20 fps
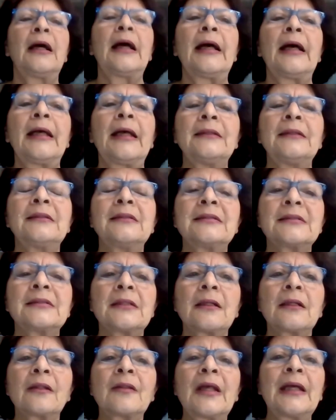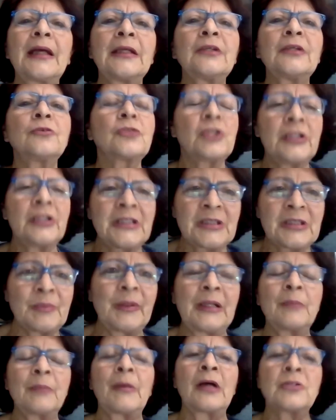And they usually
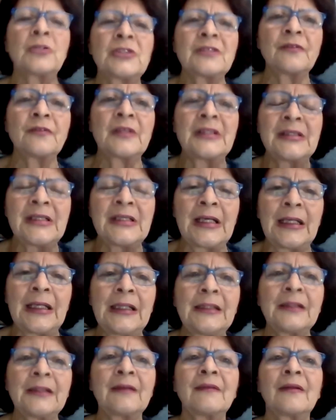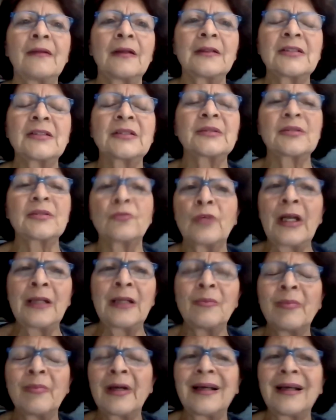spend most of the day it's
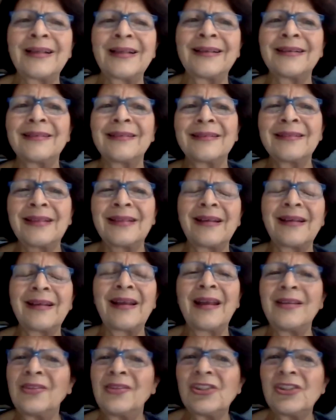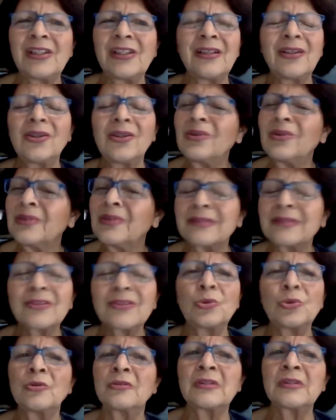run by an NGO
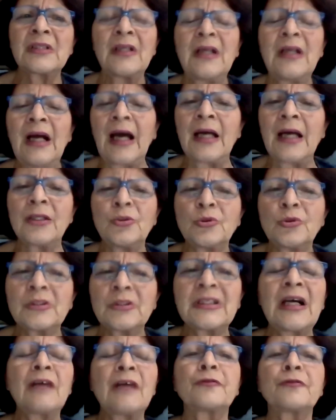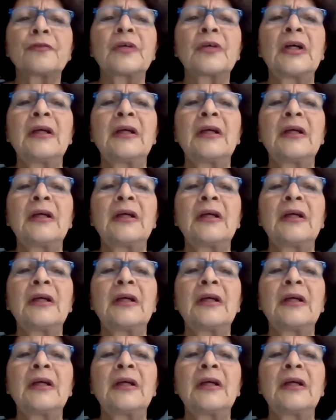called Alutaf,